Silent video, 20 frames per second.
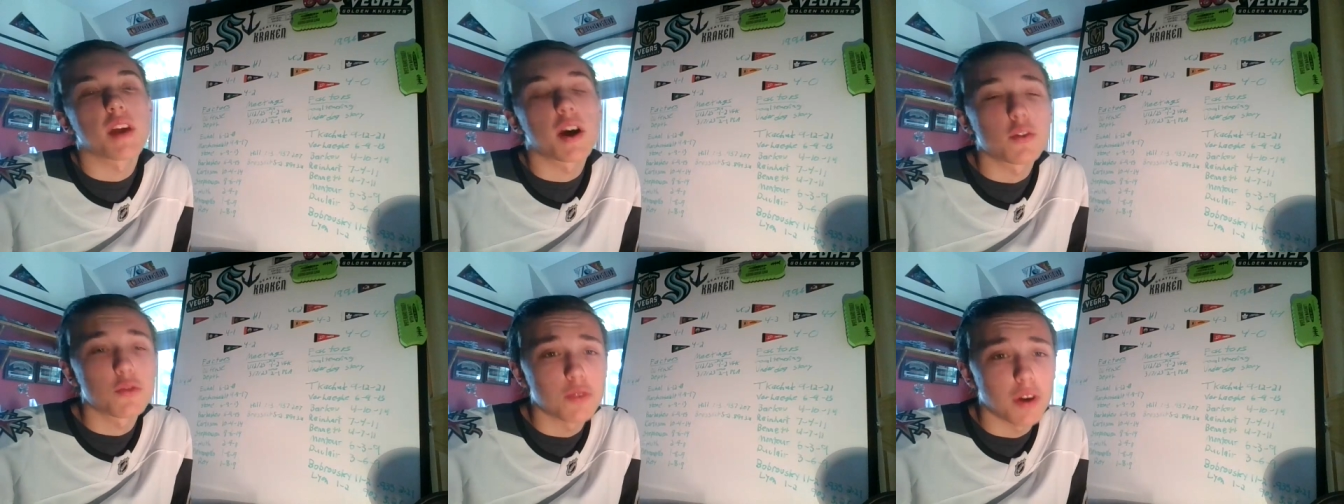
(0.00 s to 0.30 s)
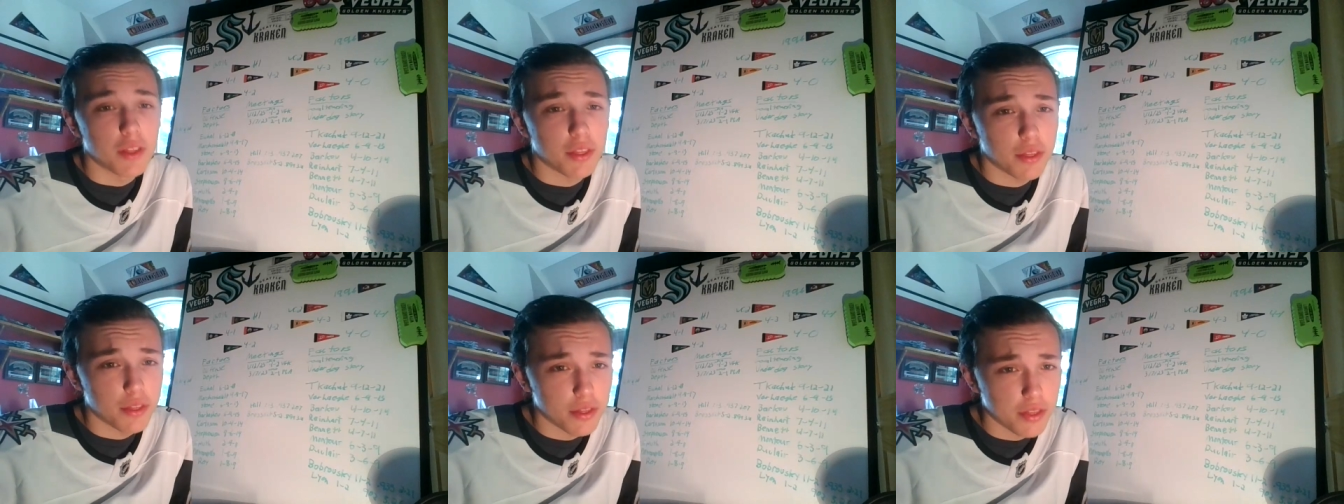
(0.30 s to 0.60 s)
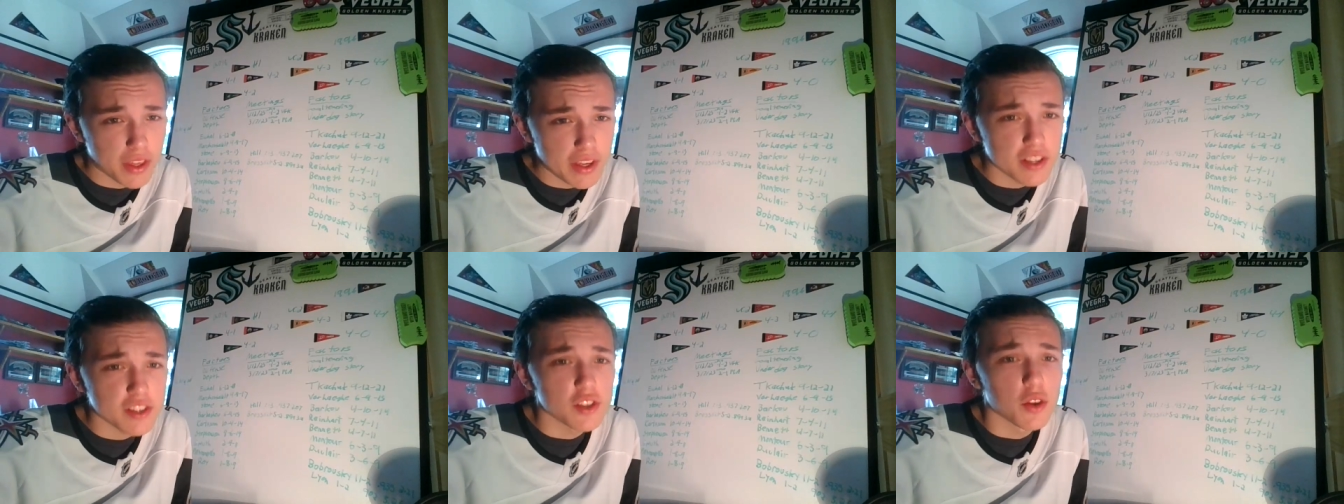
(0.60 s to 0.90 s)
Not who I
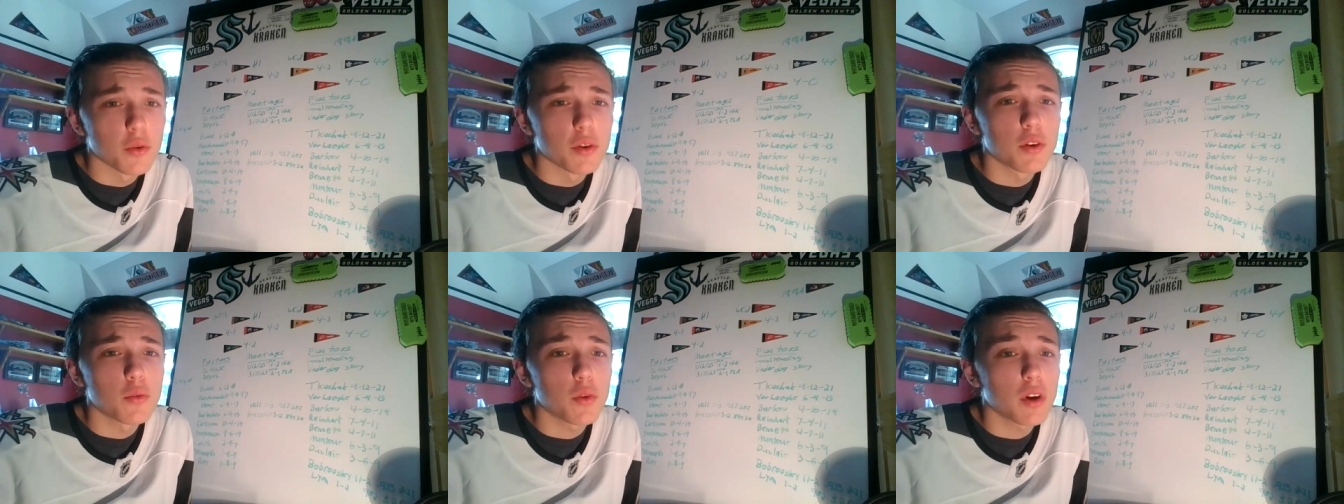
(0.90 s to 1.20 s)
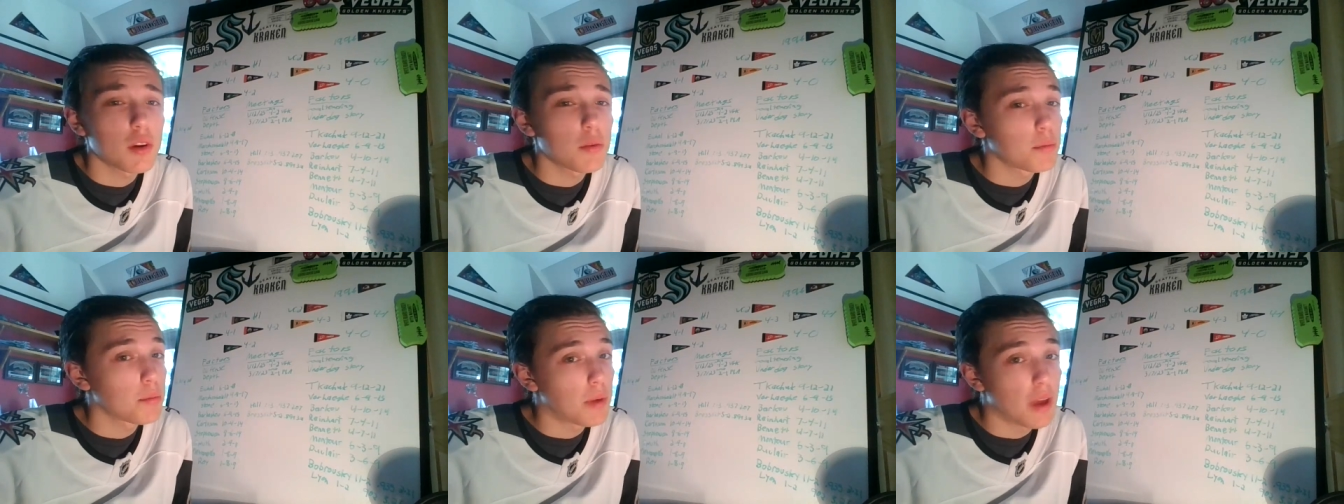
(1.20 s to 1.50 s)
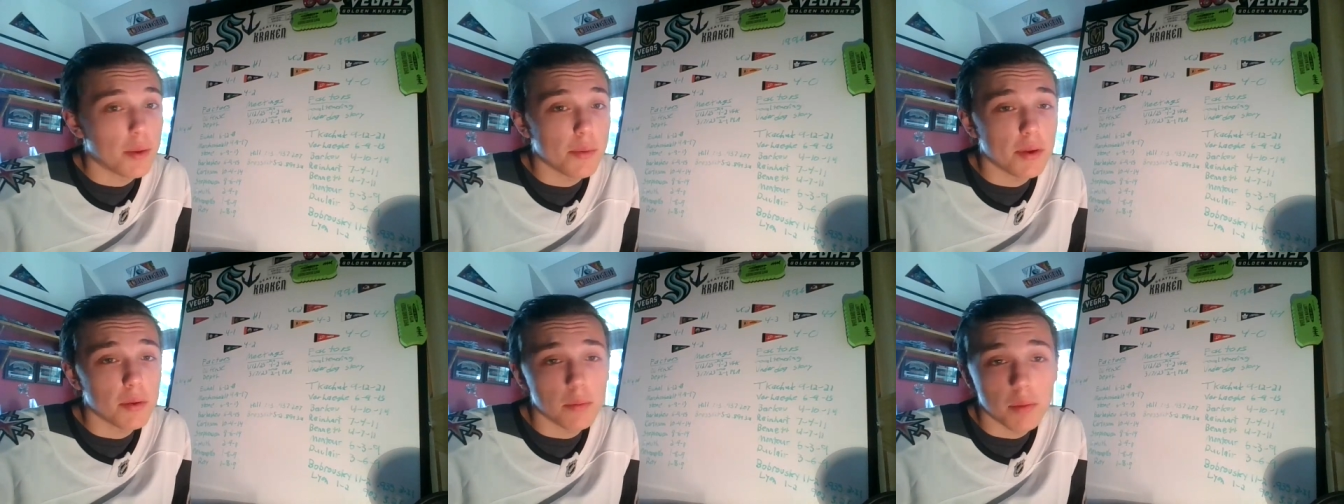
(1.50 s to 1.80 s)
think is going to win.
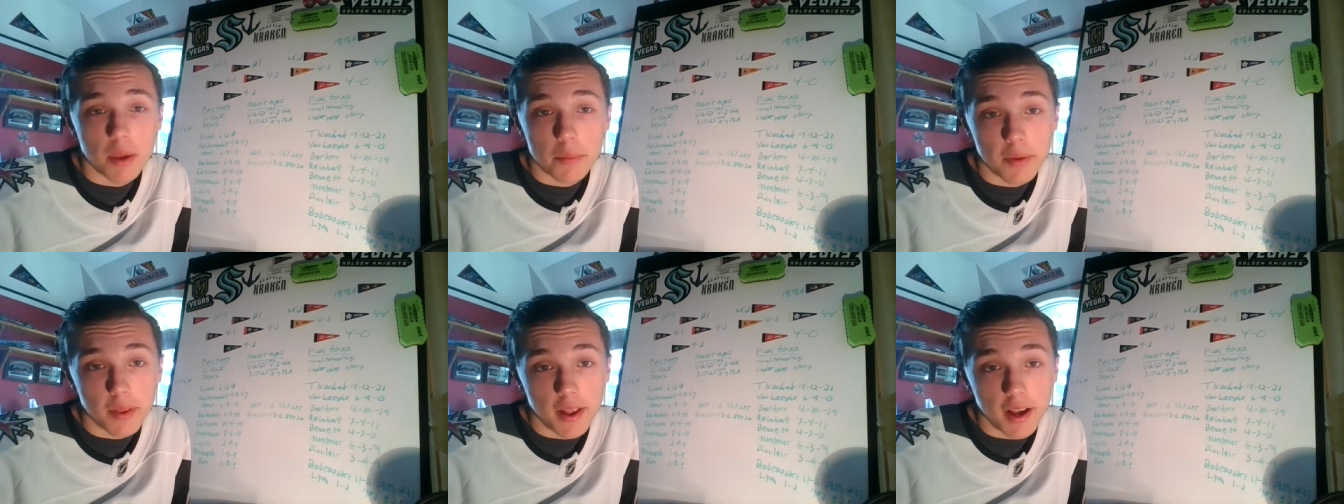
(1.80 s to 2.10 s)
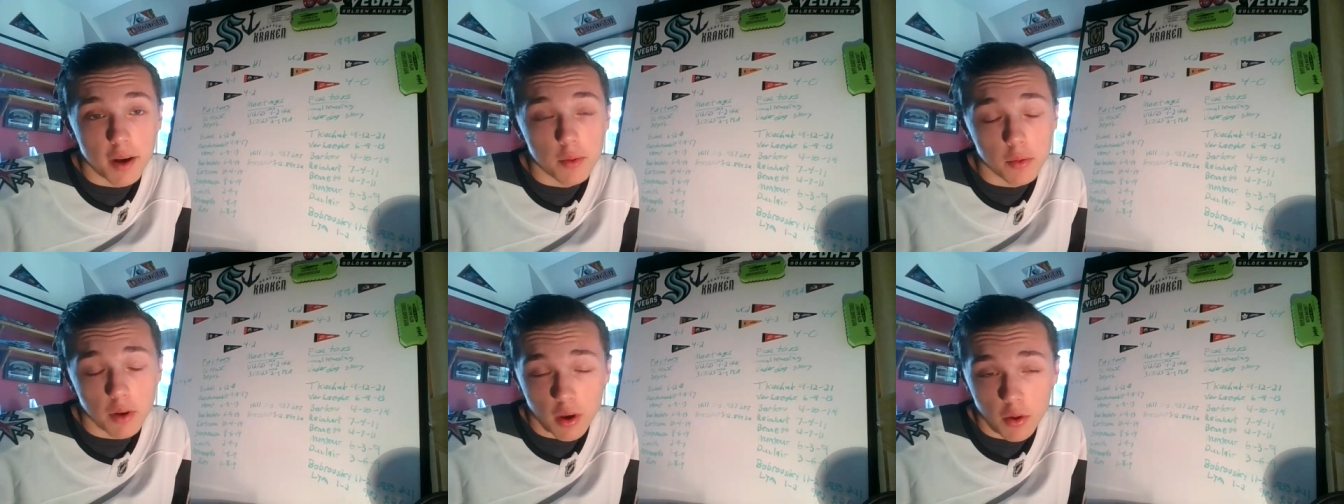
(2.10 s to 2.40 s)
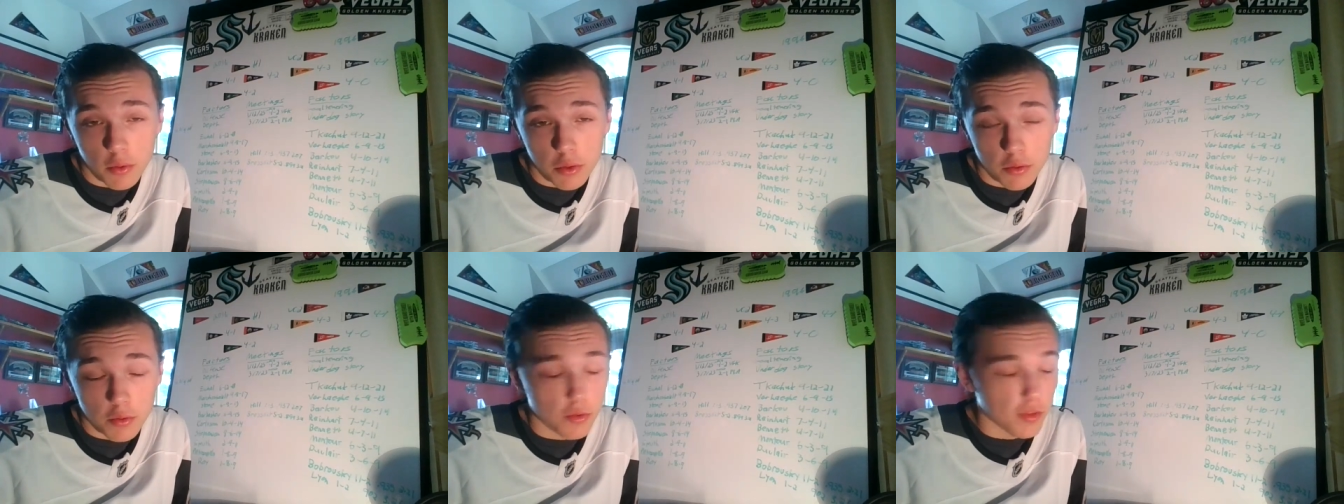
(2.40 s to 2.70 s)
Maybe, maybe not. We'll
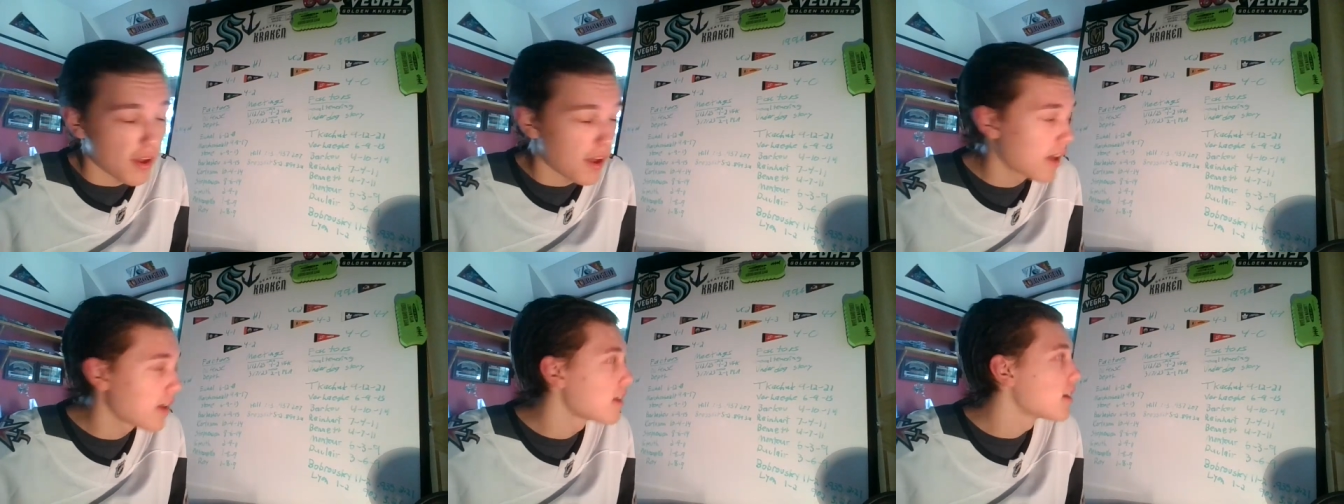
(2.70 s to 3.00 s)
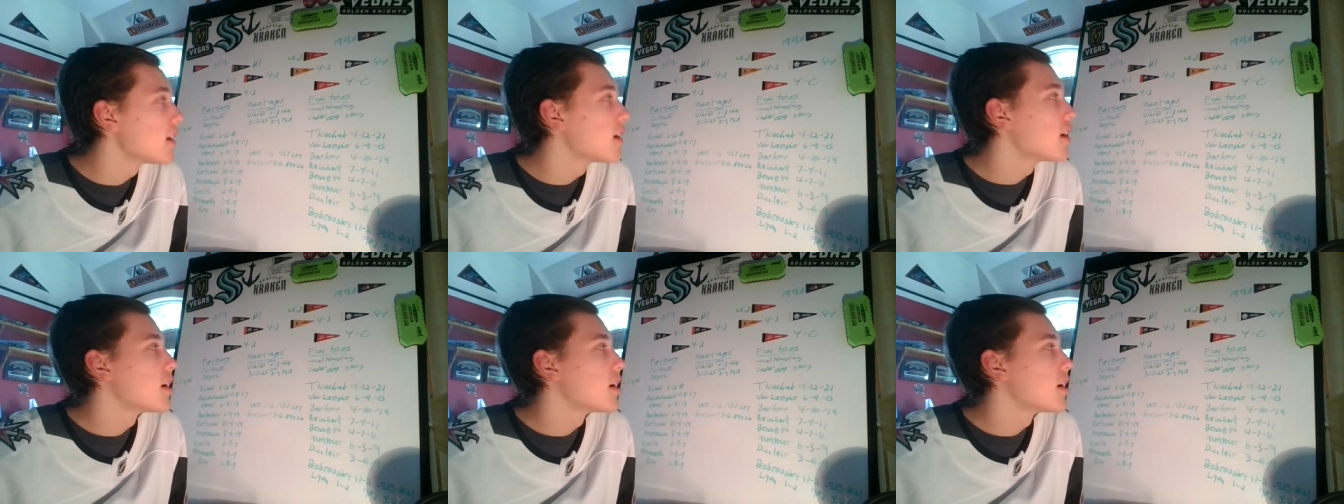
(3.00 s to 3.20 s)
go through that.